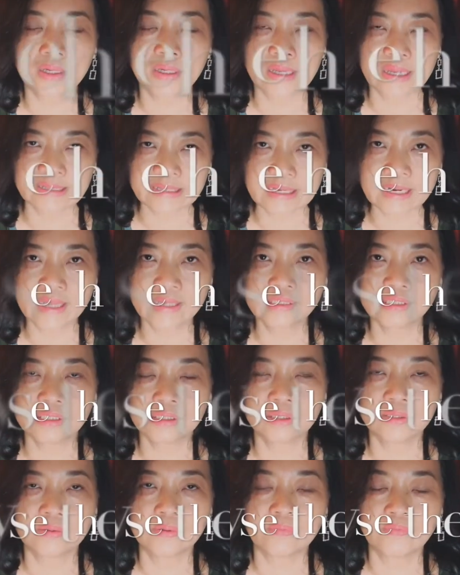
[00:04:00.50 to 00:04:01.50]
analyze
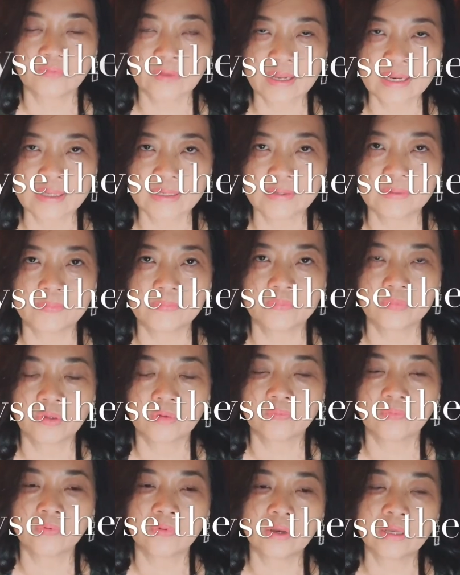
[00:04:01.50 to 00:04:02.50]
the failure.
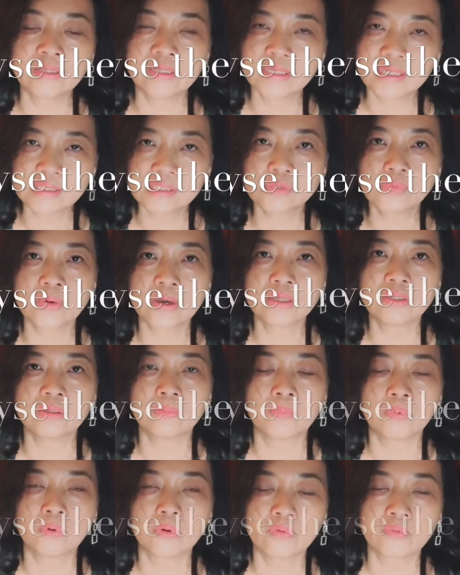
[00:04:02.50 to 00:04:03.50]
Analyze why the
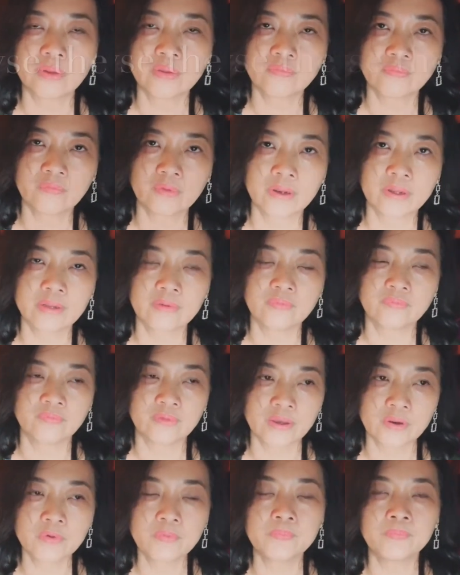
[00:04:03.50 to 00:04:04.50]
program
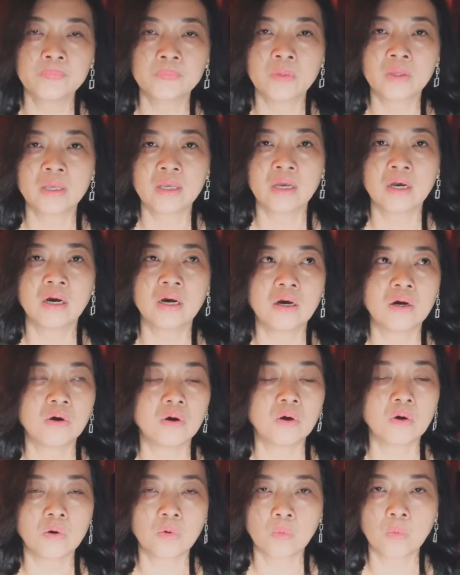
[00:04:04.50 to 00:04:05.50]
failed
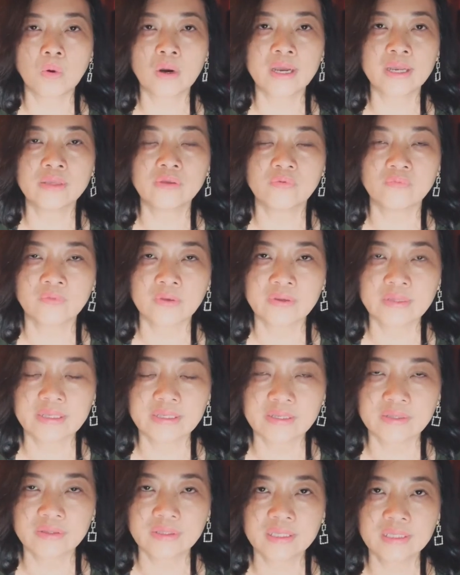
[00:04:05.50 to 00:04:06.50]
or why you fail in
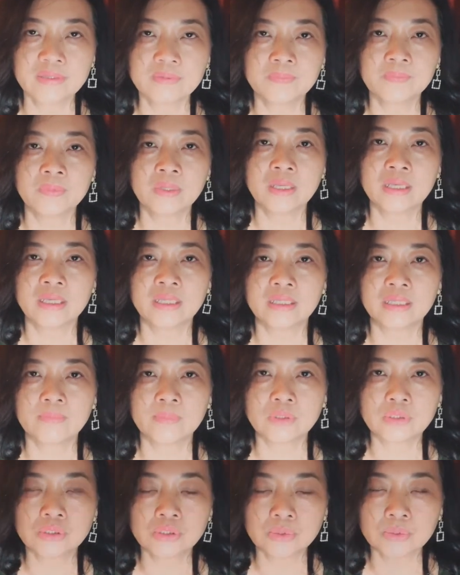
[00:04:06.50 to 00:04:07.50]
anything.
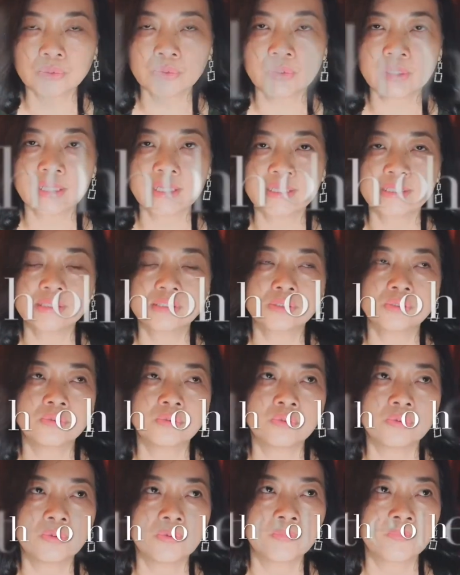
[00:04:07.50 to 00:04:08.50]
Number two is
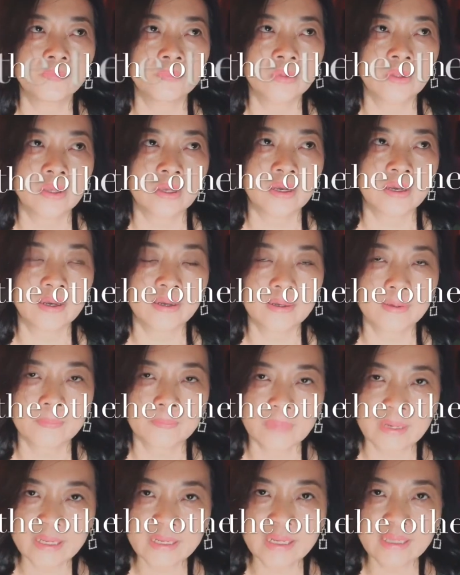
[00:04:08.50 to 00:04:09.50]
to
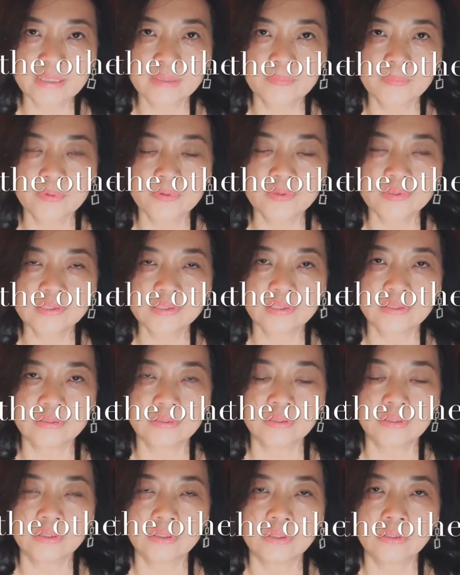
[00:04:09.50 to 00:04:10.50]
blame other person,
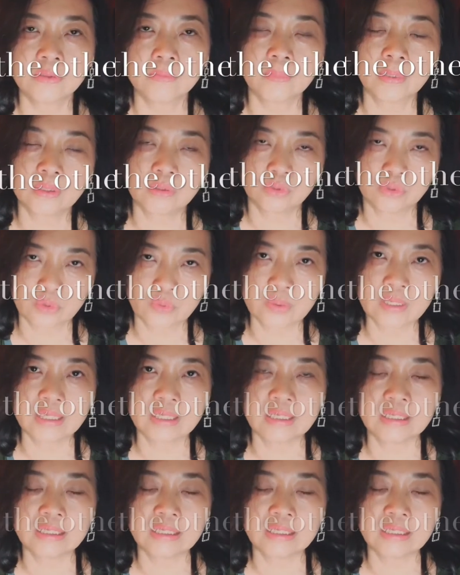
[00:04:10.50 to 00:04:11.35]
but do it